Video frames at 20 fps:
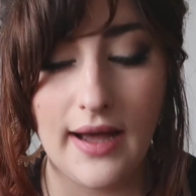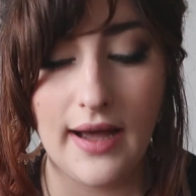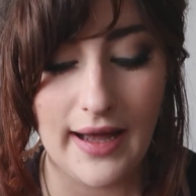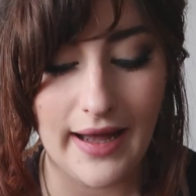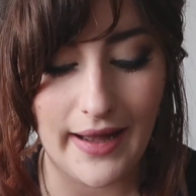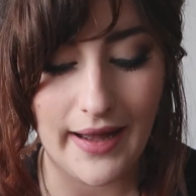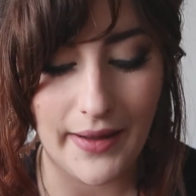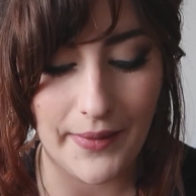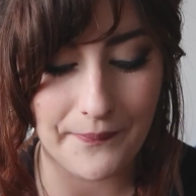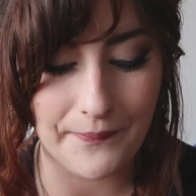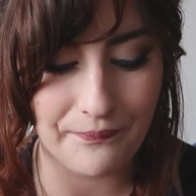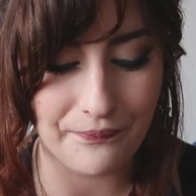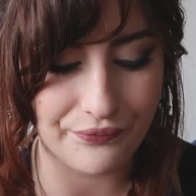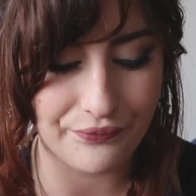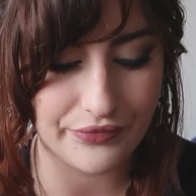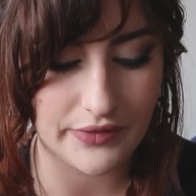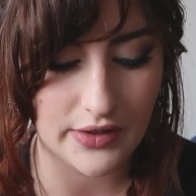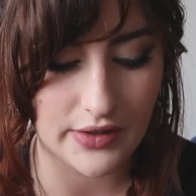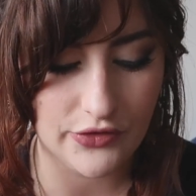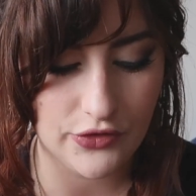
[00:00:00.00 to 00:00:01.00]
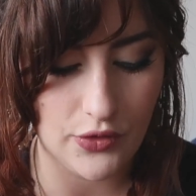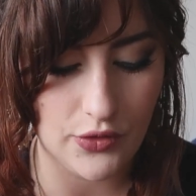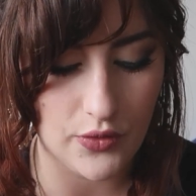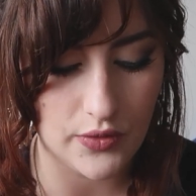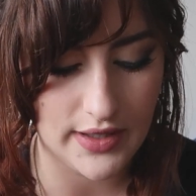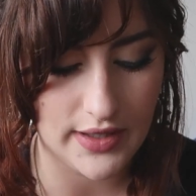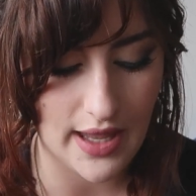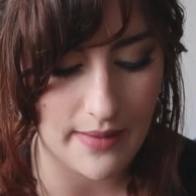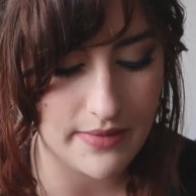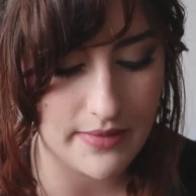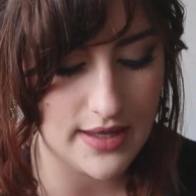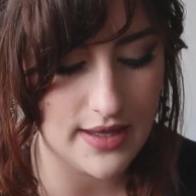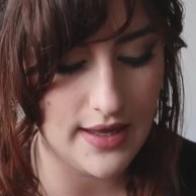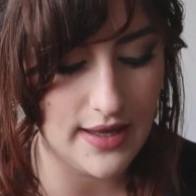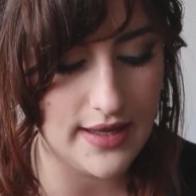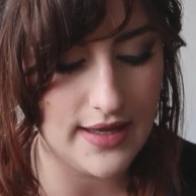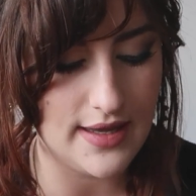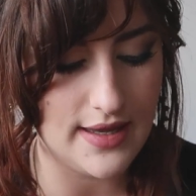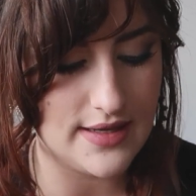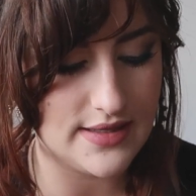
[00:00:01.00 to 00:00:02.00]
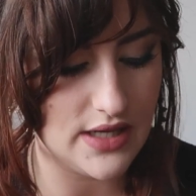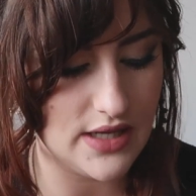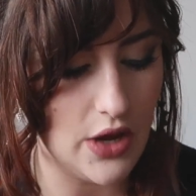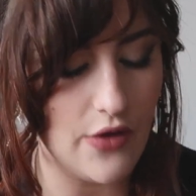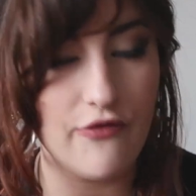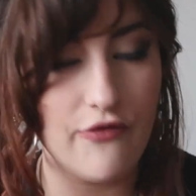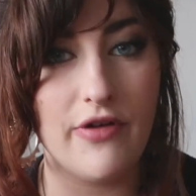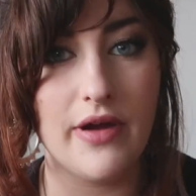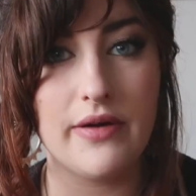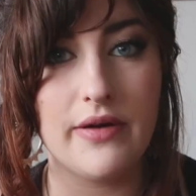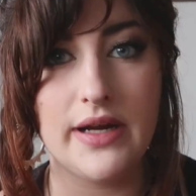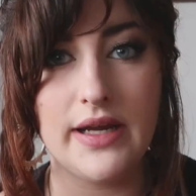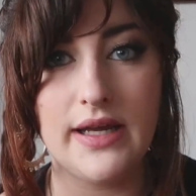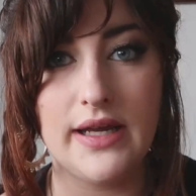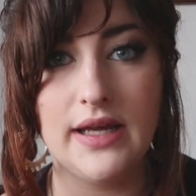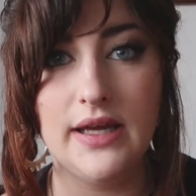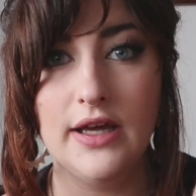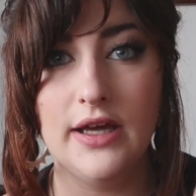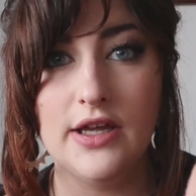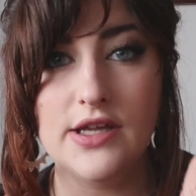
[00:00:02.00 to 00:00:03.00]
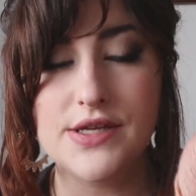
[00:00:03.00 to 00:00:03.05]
So Camille is a very